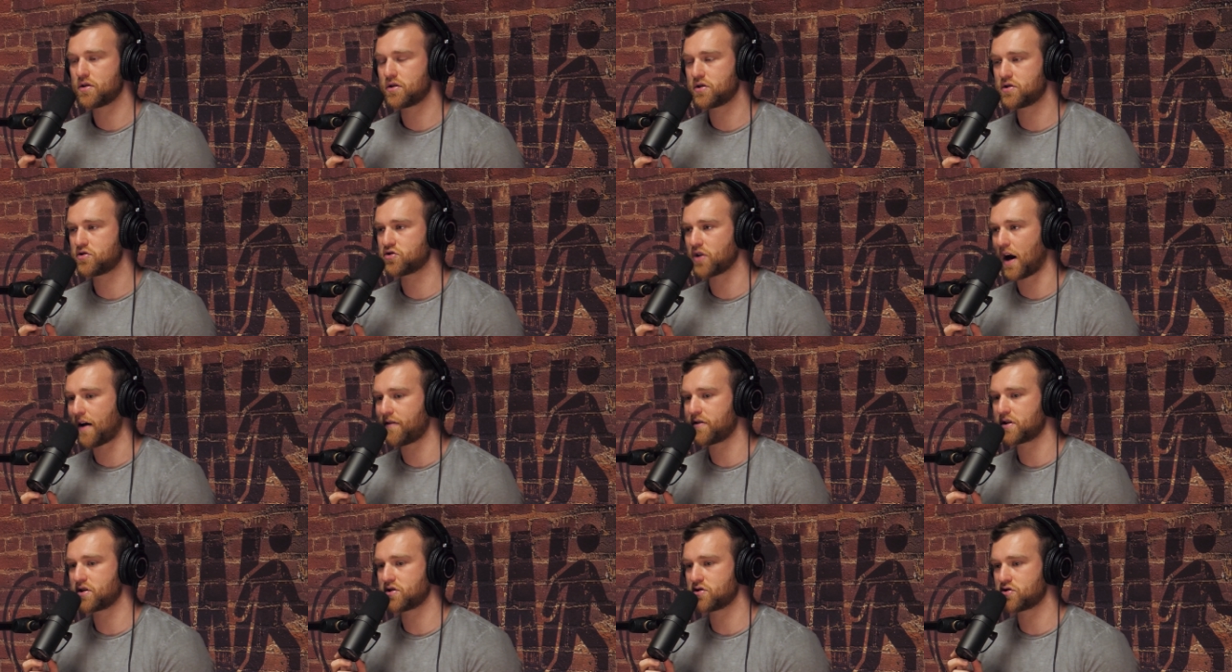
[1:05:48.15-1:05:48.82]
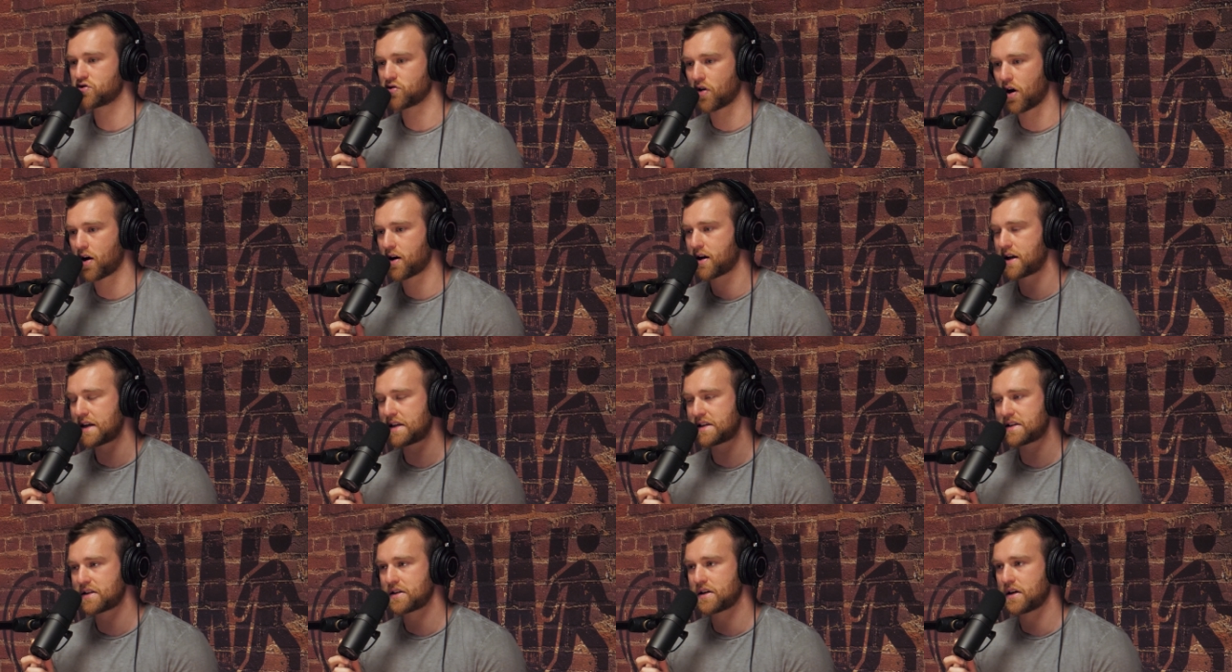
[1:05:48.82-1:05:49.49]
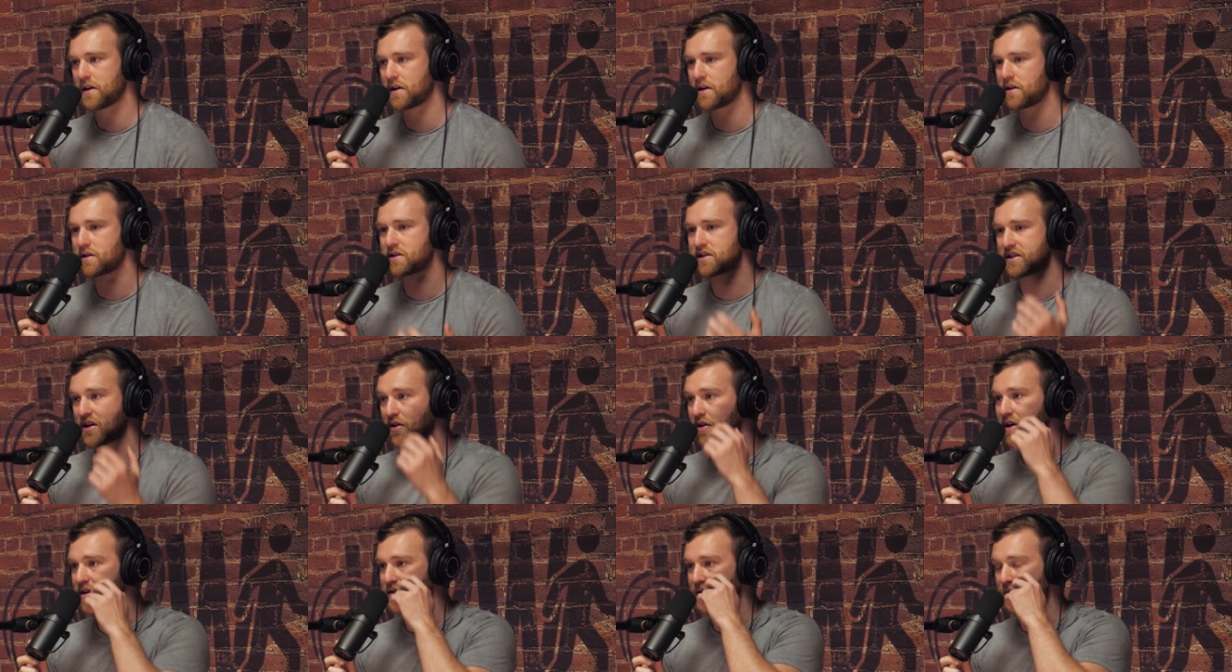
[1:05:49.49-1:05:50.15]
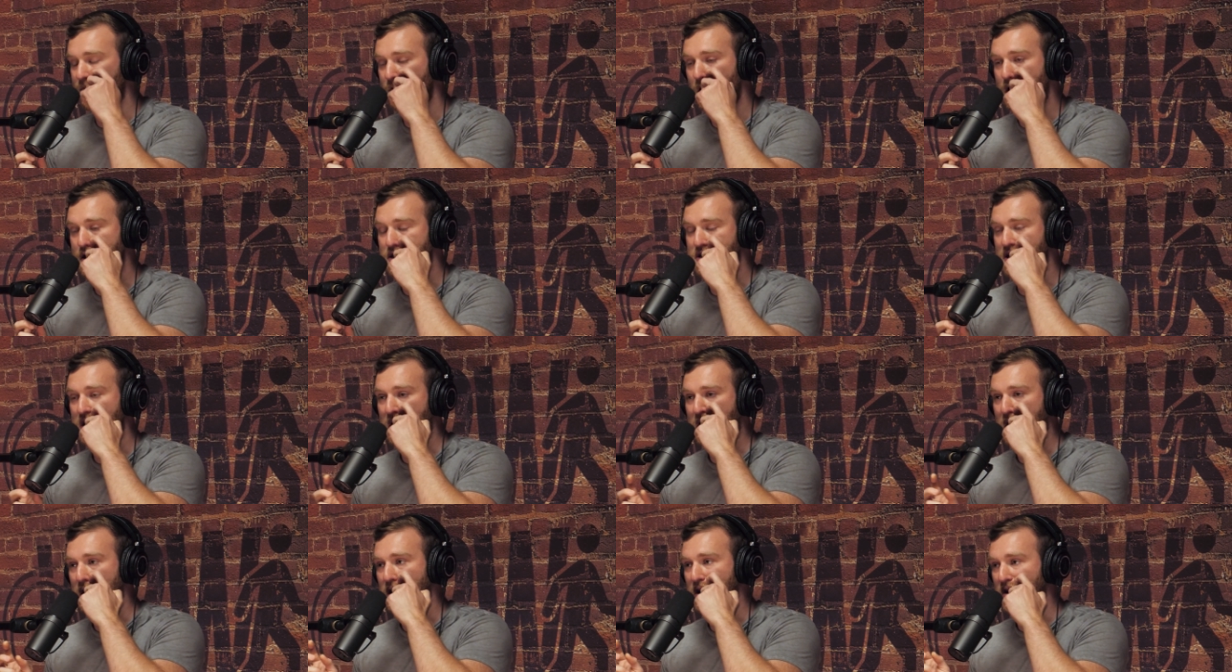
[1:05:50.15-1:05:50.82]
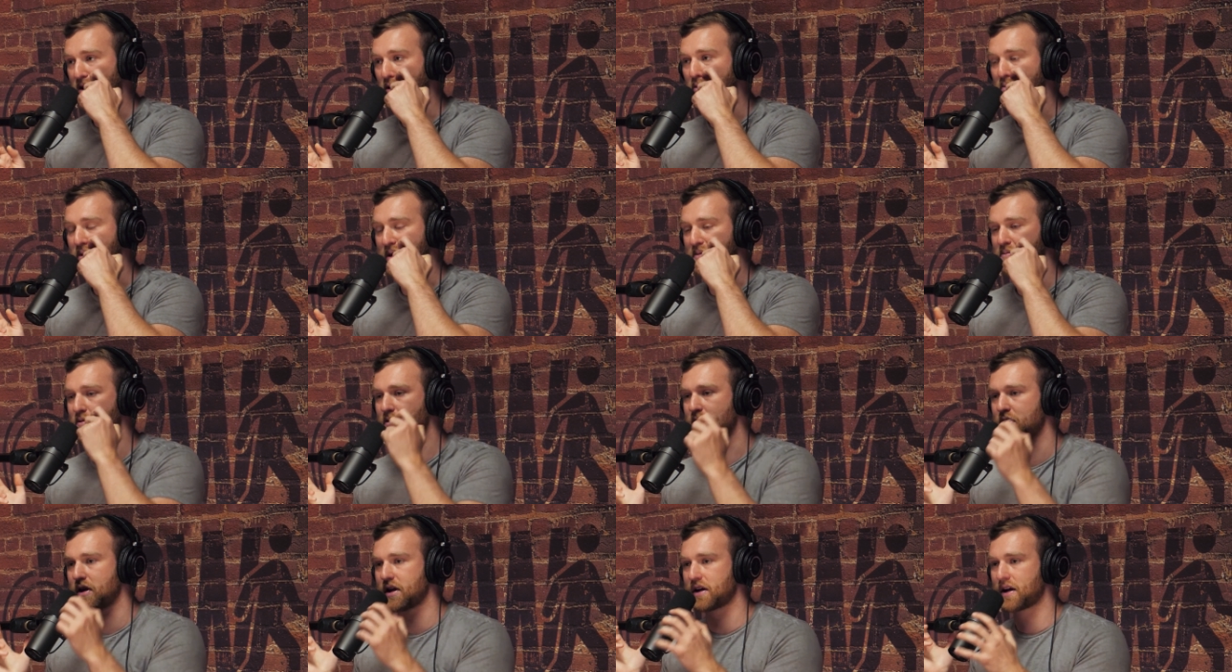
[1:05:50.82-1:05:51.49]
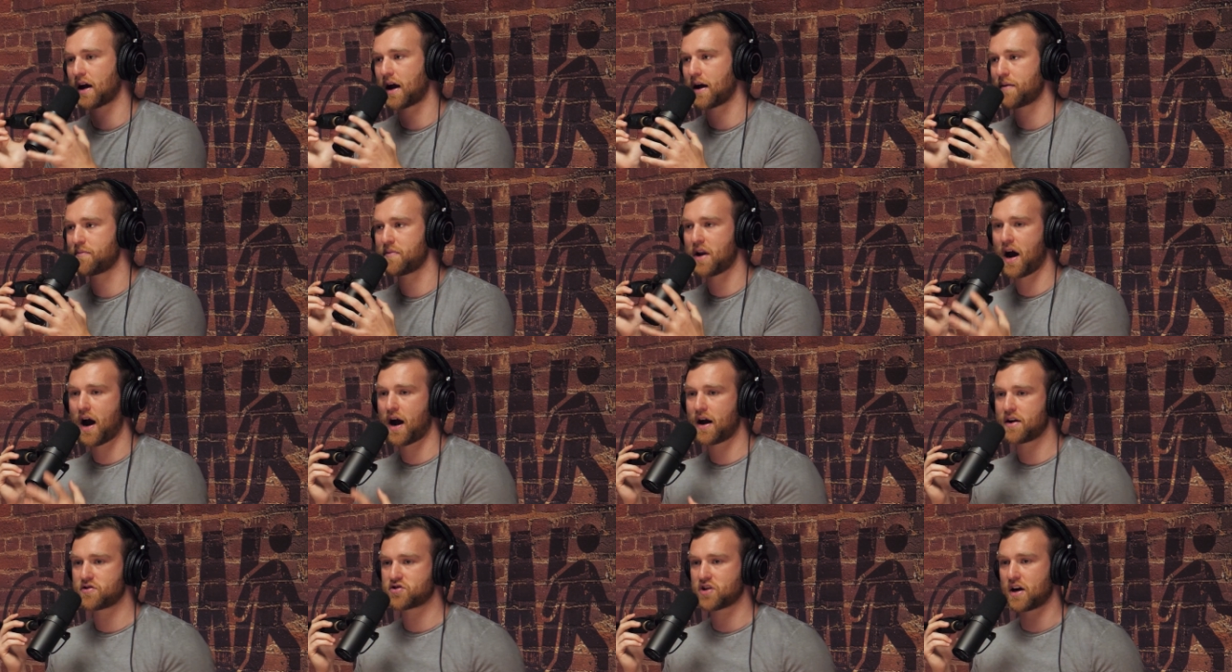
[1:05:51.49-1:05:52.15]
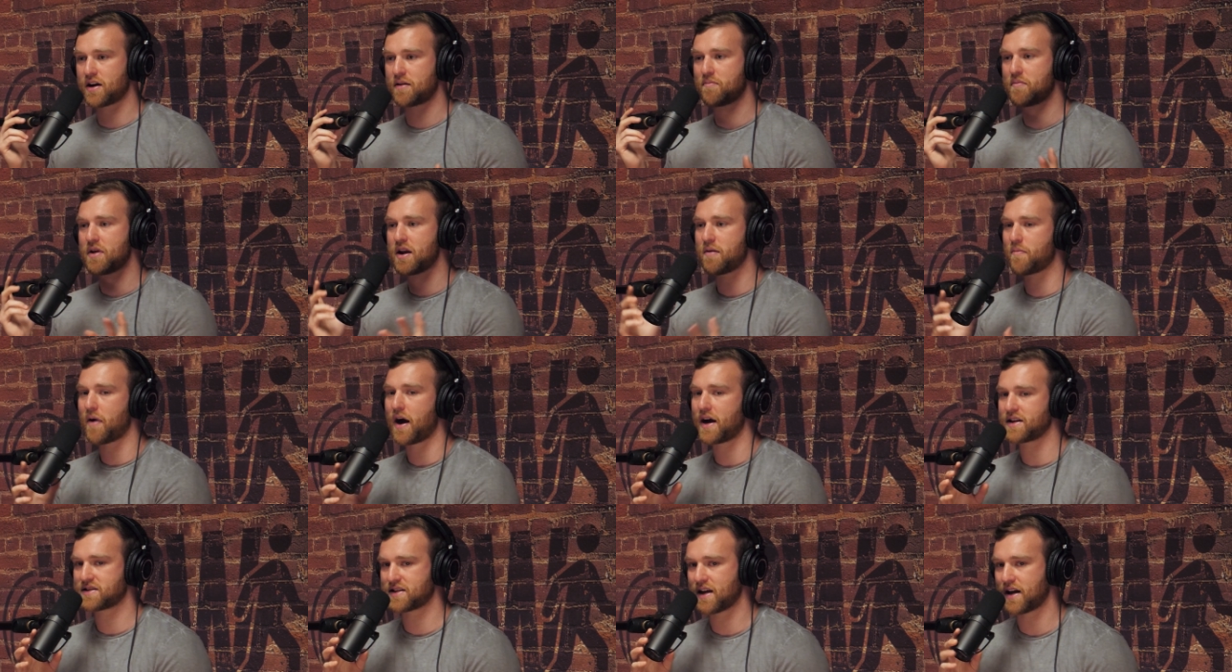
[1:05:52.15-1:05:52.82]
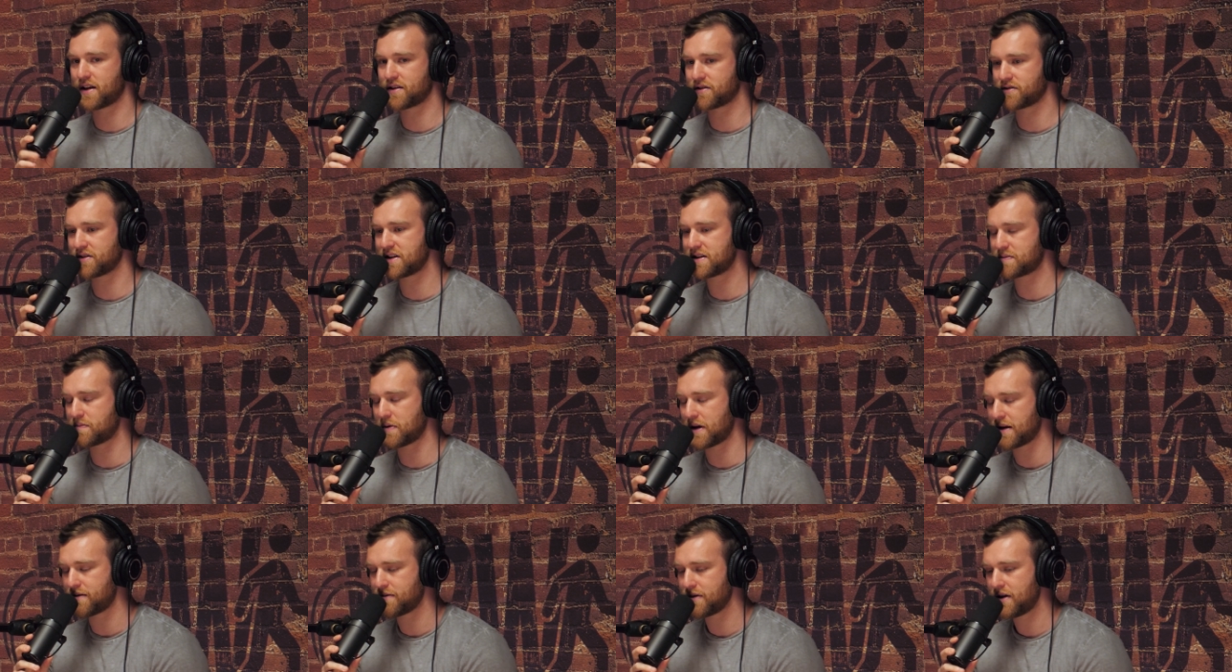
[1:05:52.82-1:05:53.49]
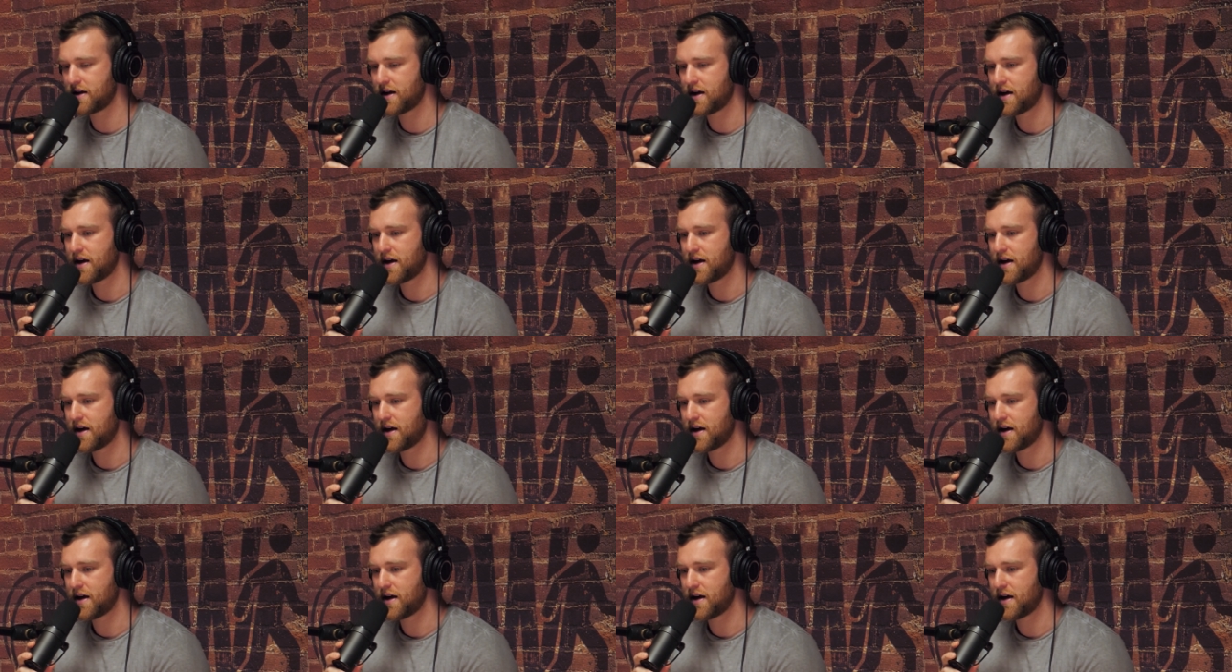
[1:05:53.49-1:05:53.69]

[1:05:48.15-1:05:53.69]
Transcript: driving drunk is a serious offense, and it can kill people. Like, I'm not trying to minimize that in the least bit.